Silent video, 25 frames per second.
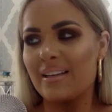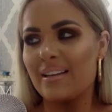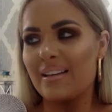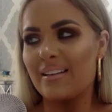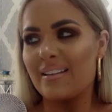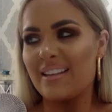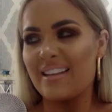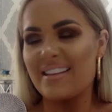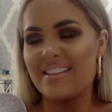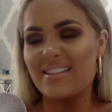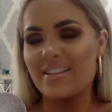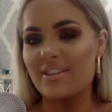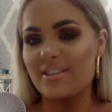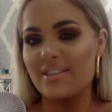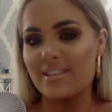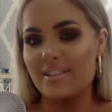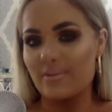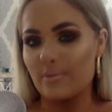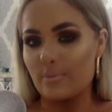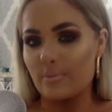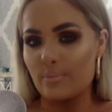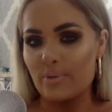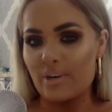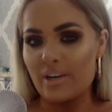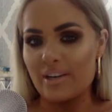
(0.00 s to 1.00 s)
there's loads of
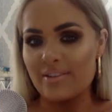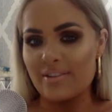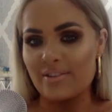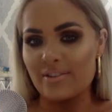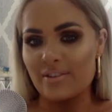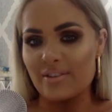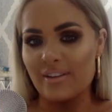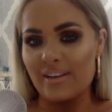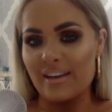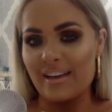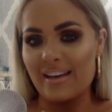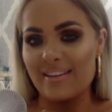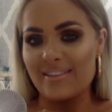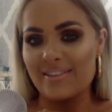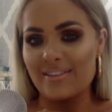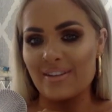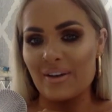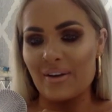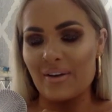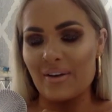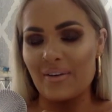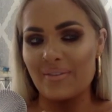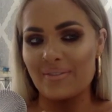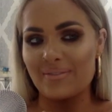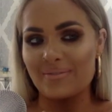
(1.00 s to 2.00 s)
different brands on there.
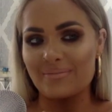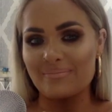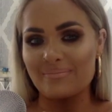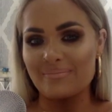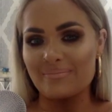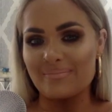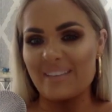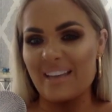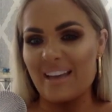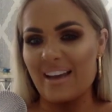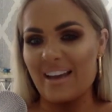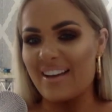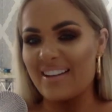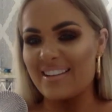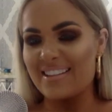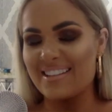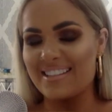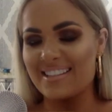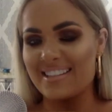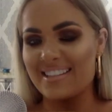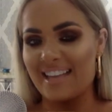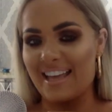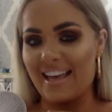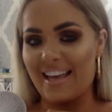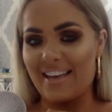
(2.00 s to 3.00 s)
So yeah, I'd
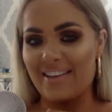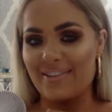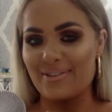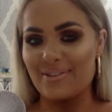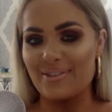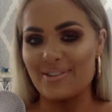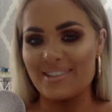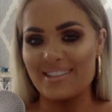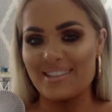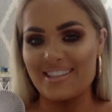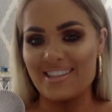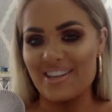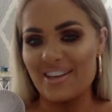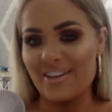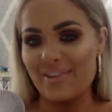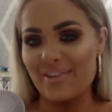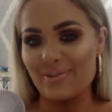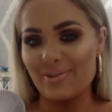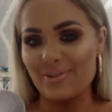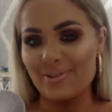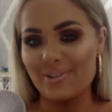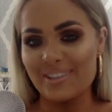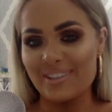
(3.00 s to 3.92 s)
just say ASOS in general.